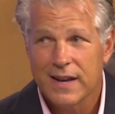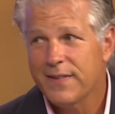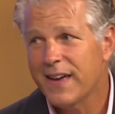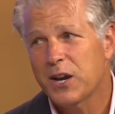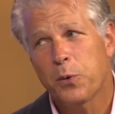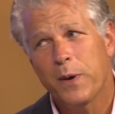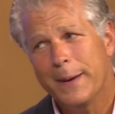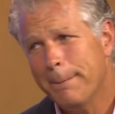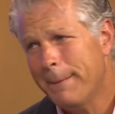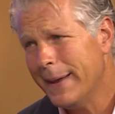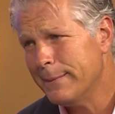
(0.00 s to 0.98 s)
that
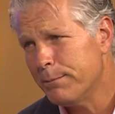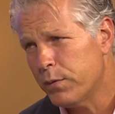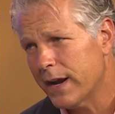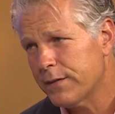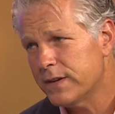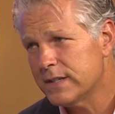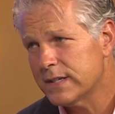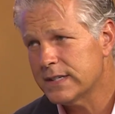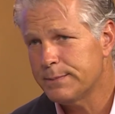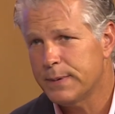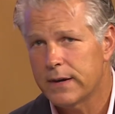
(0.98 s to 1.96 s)
great bed and breakfast
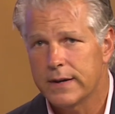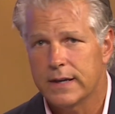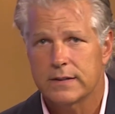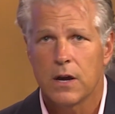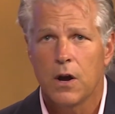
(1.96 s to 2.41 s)
experience,